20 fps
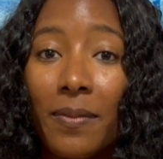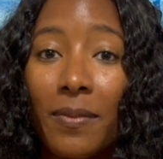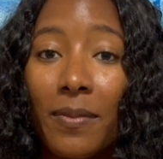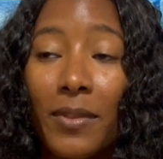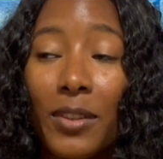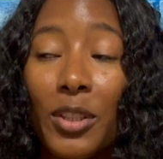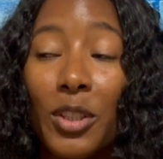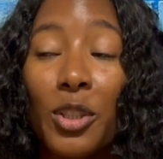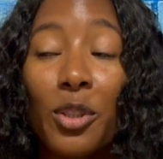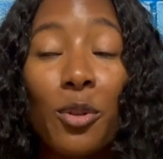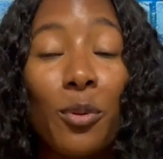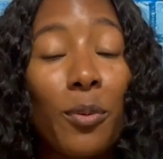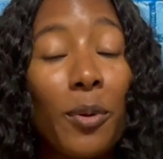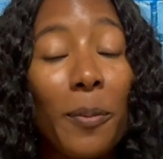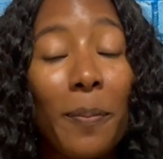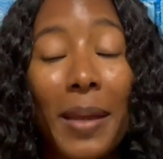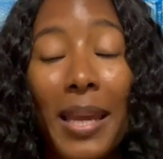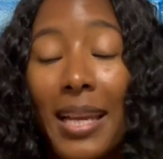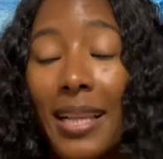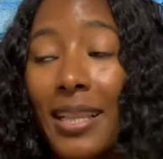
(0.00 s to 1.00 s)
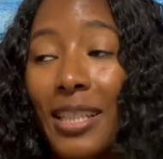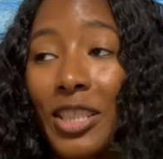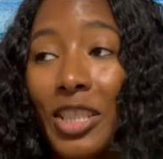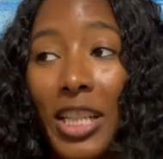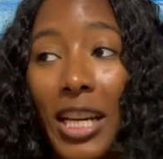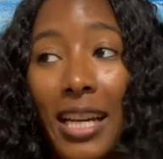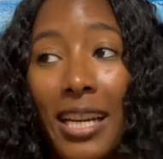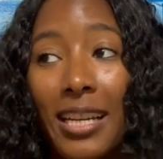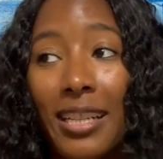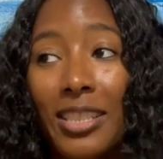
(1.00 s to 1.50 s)
You will make the
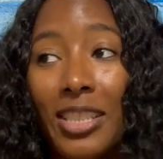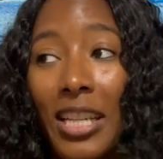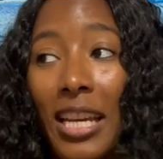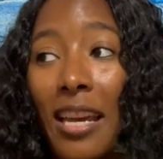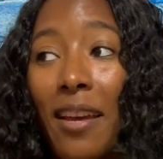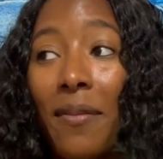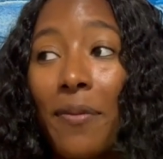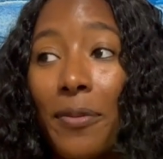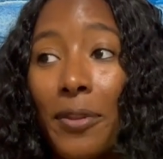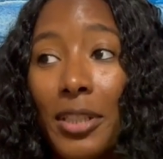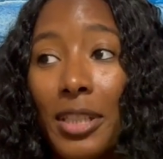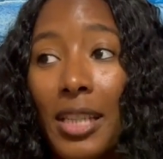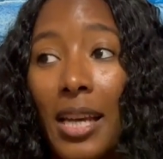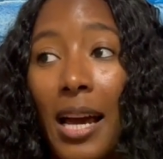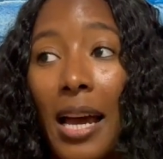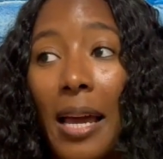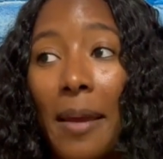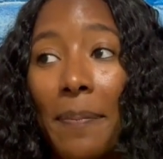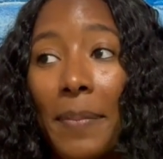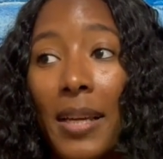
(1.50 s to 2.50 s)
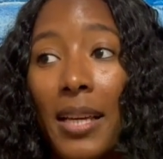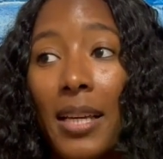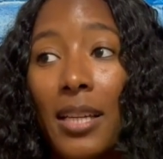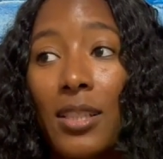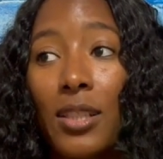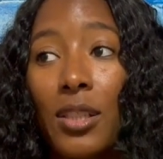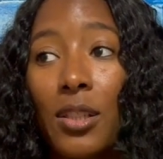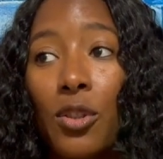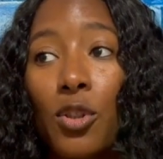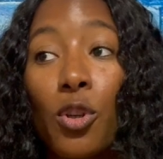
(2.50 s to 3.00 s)
change every time
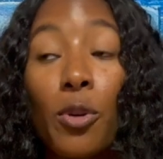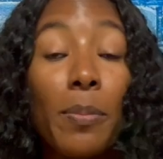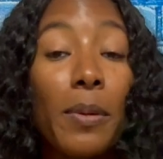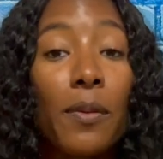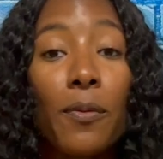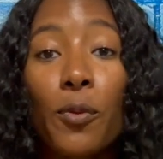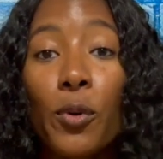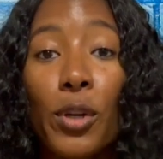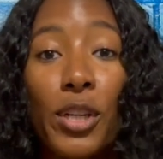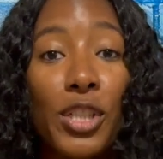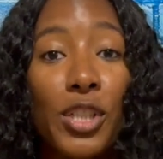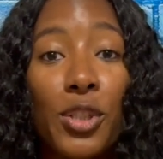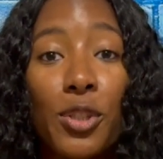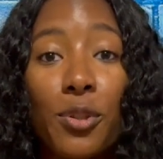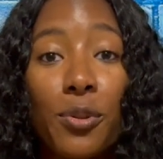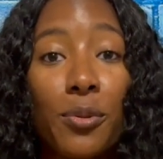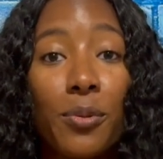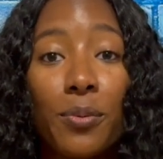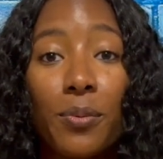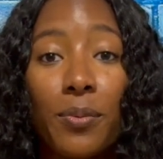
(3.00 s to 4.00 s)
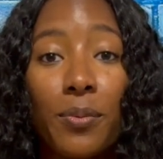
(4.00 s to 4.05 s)
because you'll be forced to.